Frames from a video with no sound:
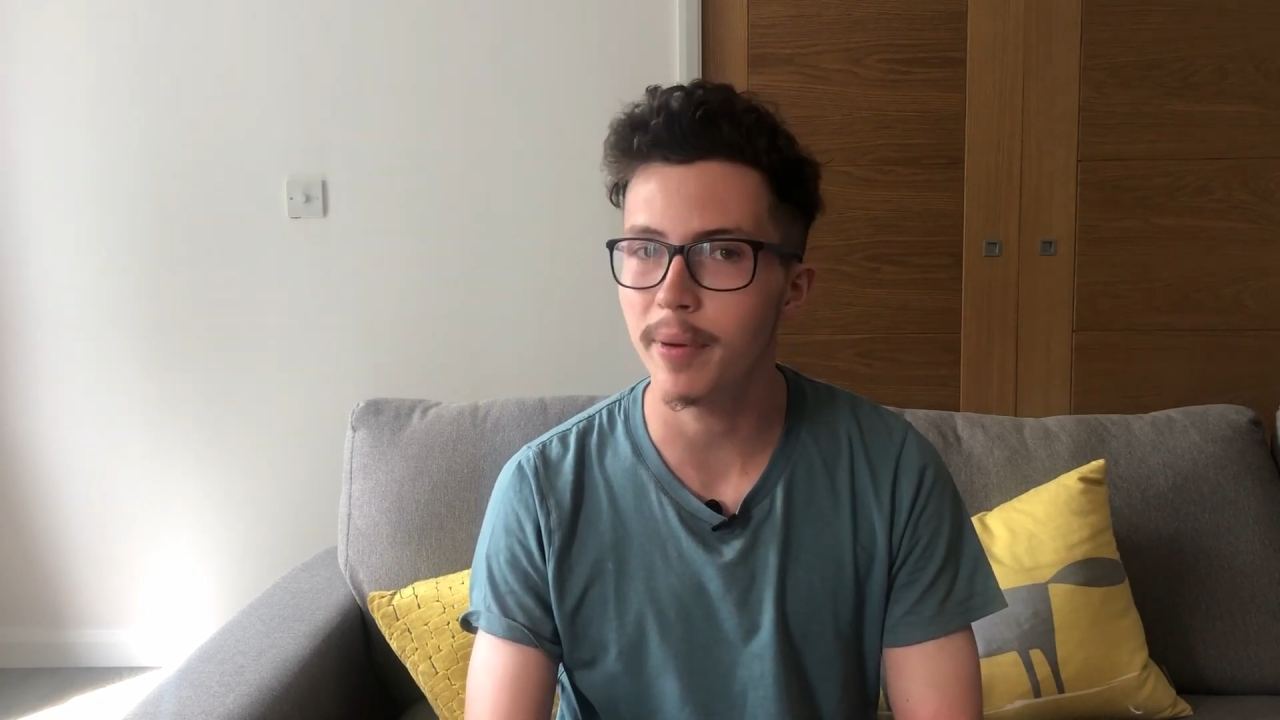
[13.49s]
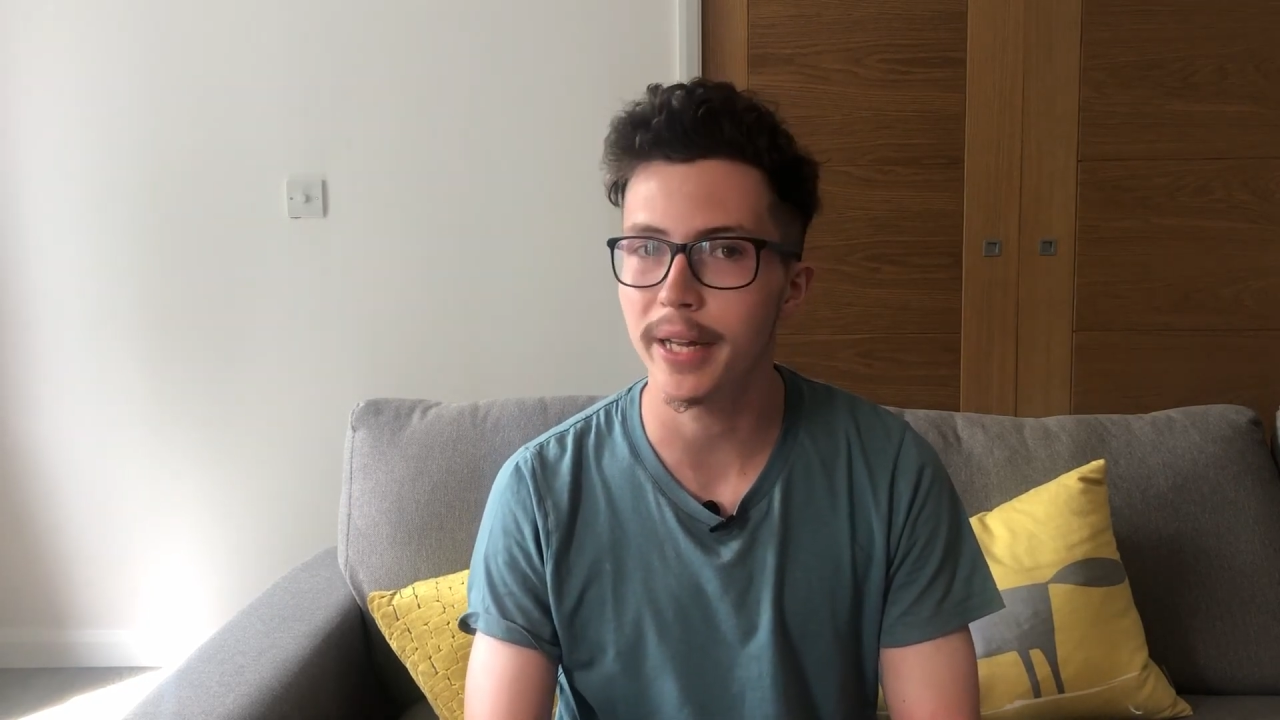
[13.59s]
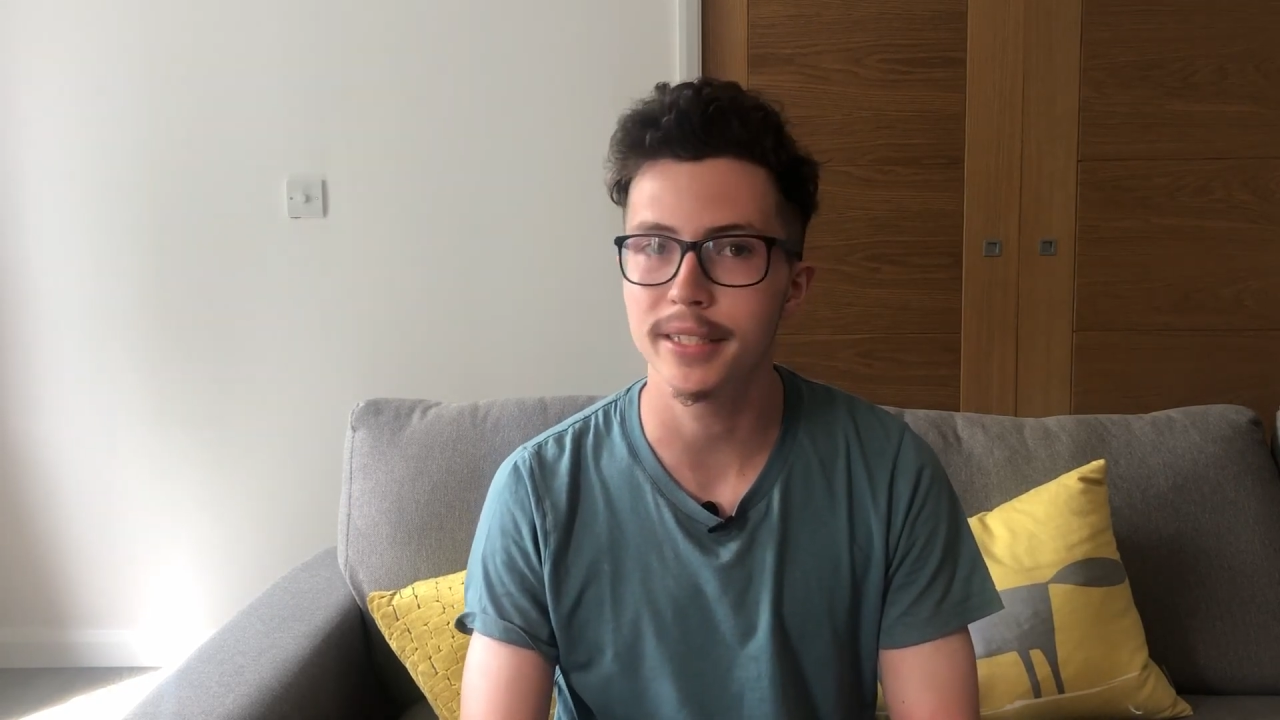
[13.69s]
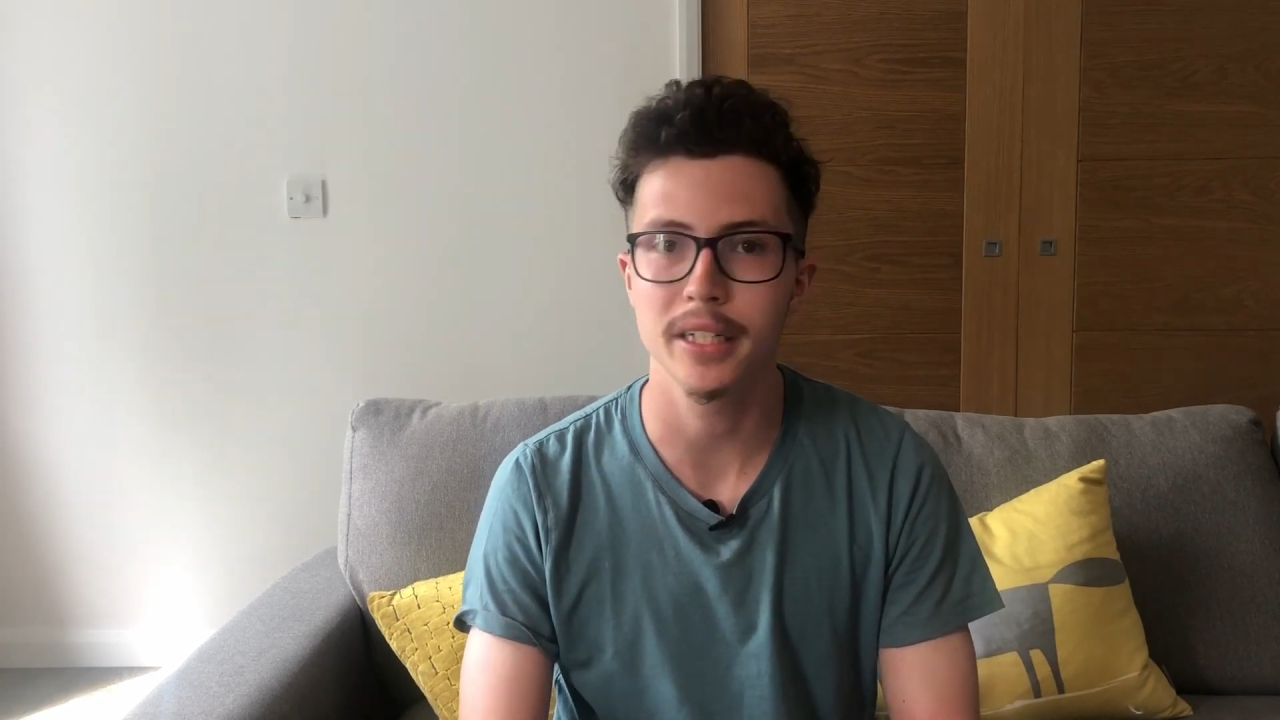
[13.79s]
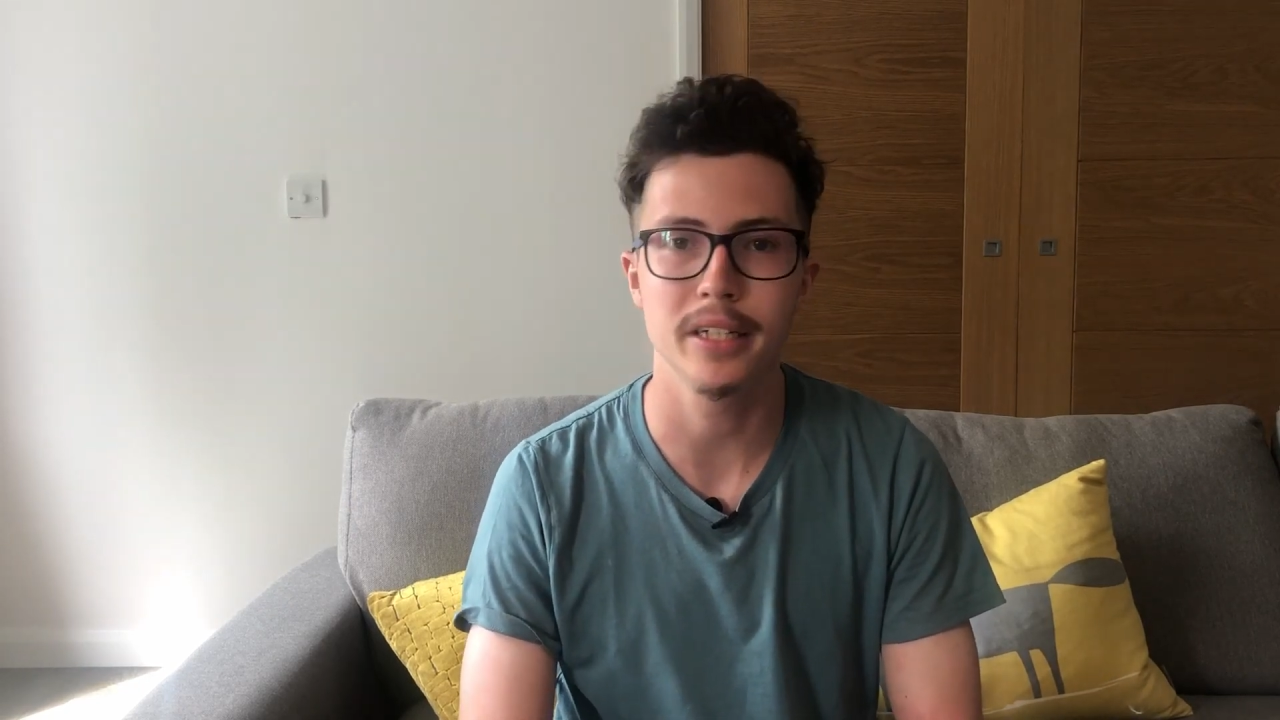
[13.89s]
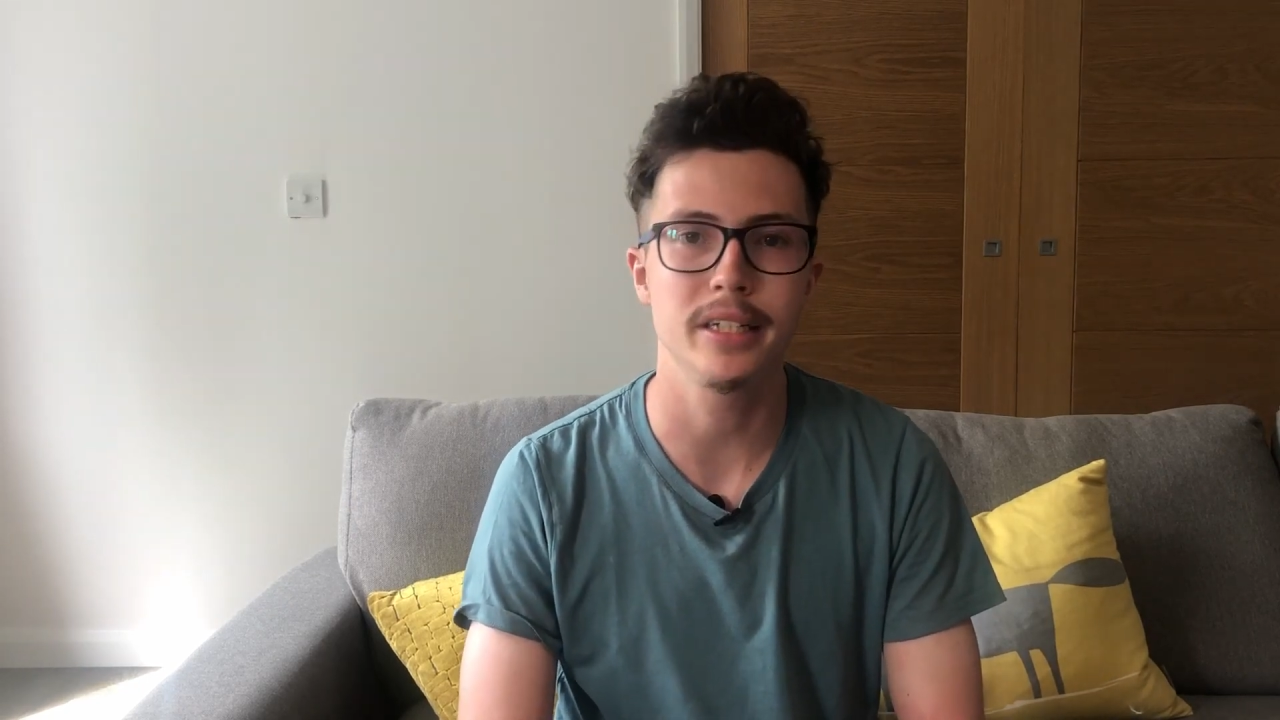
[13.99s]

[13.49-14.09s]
begin to